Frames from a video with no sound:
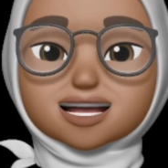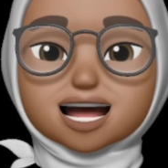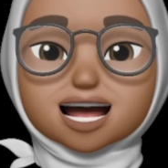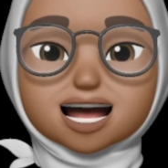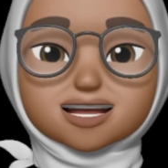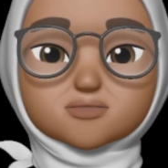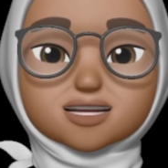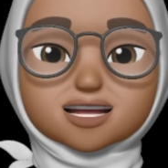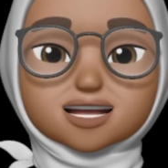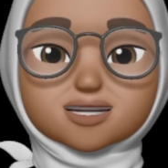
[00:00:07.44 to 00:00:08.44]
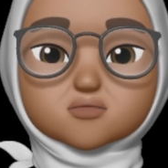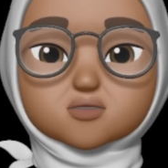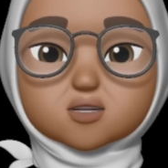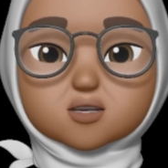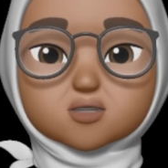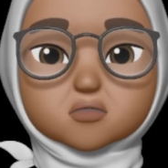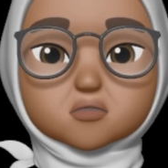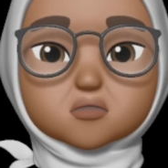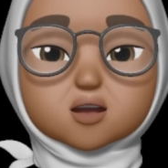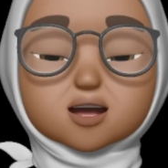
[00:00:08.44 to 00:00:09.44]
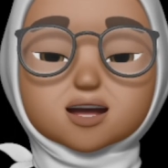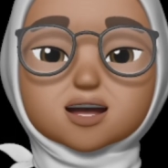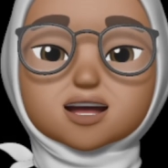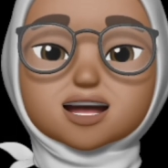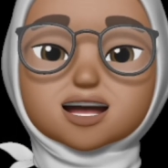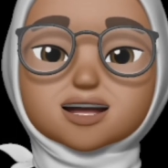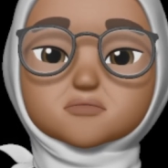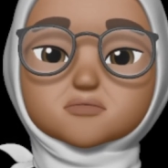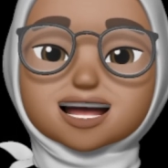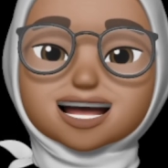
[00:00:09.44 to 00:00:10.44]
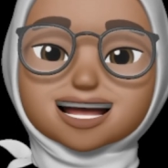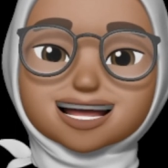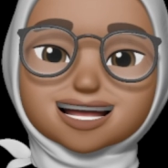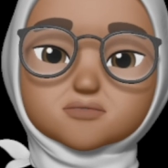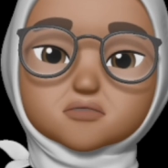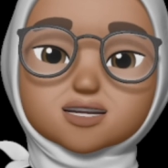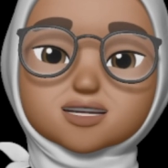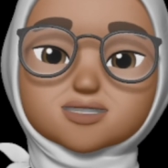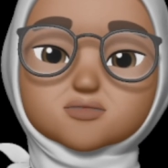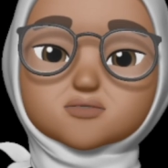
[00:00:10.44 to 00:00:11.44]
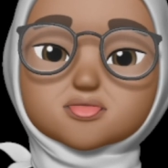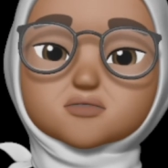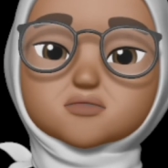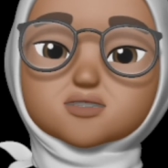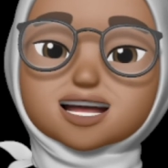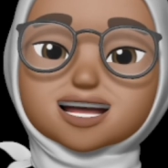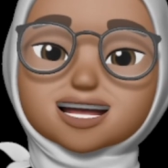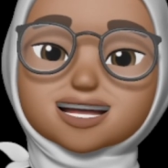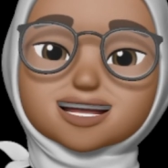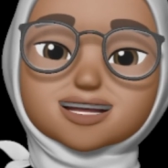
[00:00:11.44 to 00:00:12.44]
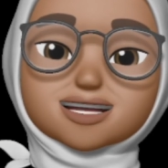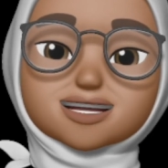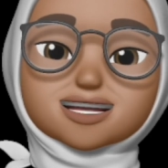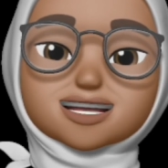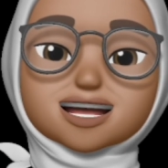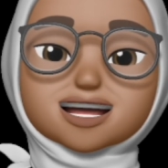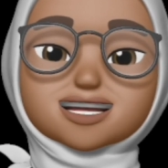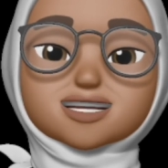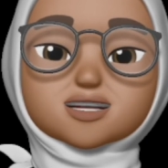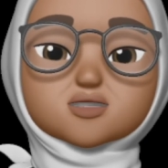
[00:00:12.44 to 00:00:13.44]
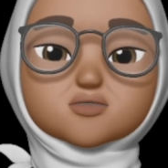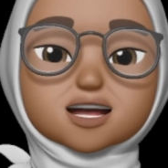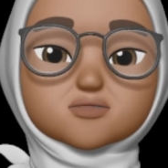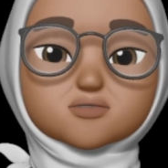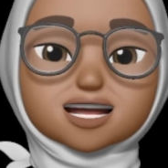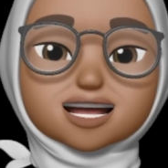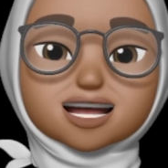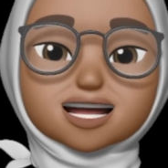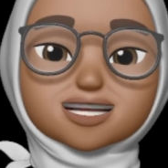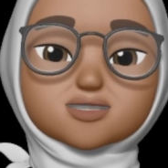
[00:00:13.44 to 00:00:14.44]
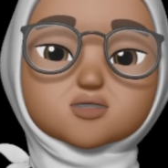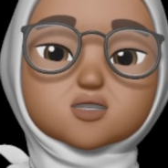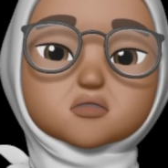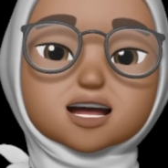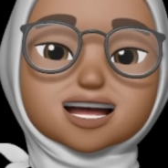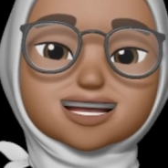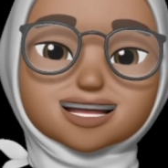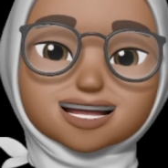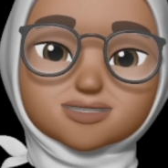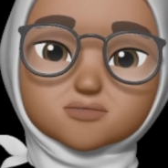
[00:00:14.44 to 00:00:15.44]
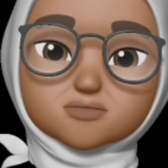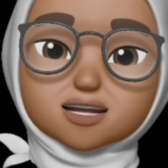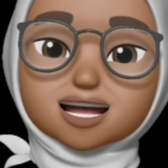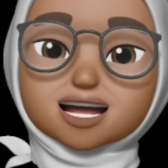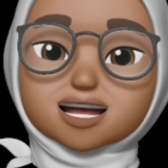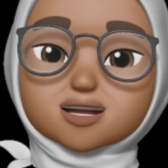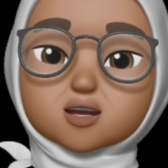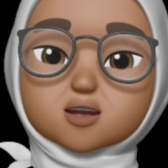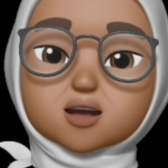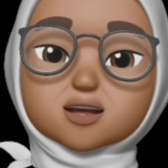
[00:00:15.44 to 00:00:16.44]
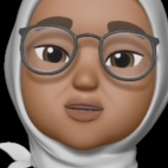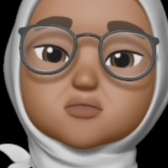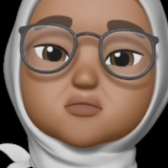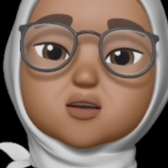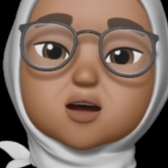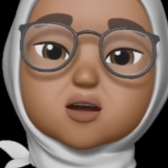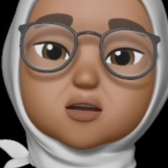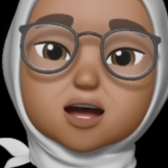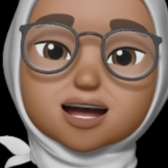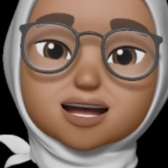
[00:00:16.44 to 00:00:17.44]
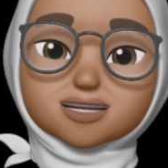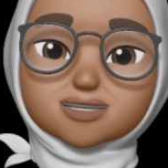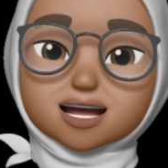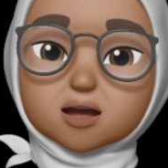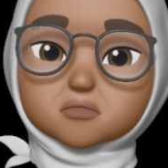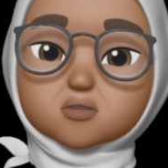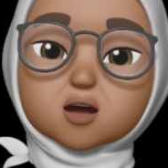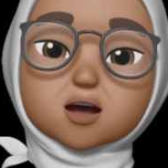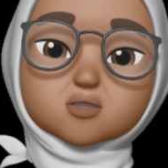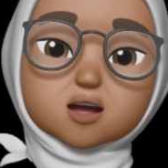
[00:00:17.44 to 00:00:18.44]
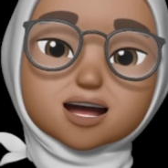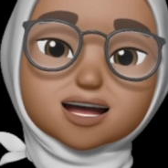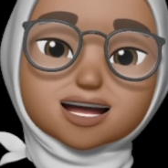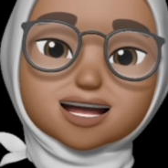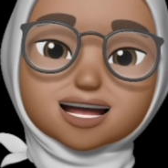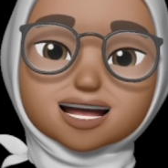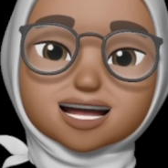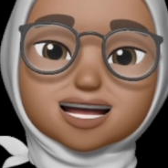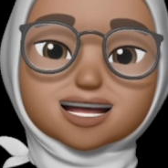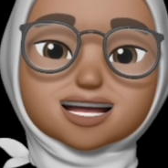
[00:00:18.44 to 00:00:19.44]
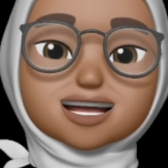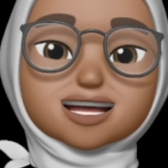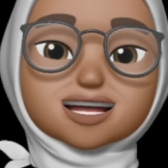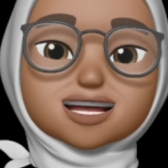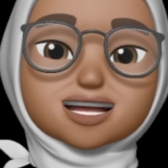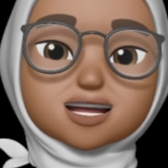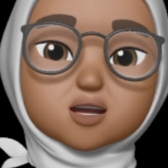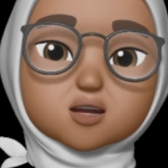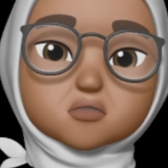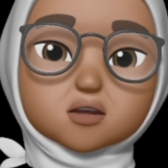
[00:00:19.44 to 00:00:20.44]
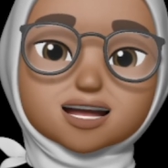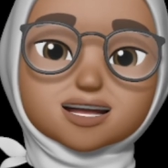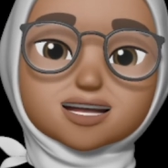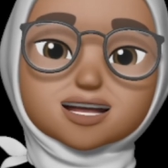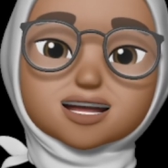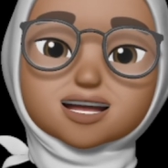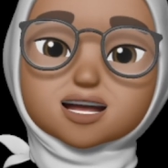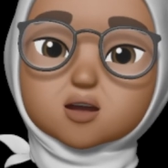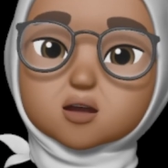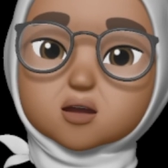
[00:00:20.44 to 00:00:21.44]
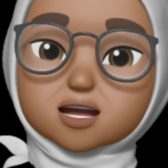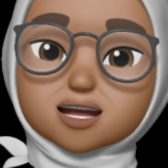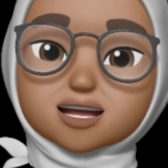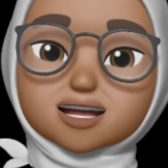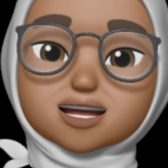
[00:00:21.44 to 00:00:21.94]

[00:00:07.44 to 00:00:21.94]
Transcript: I have here for you a recipe from eastern side of Africa, Somalia. It's called mulawah. Mulawah is easy to make, quick,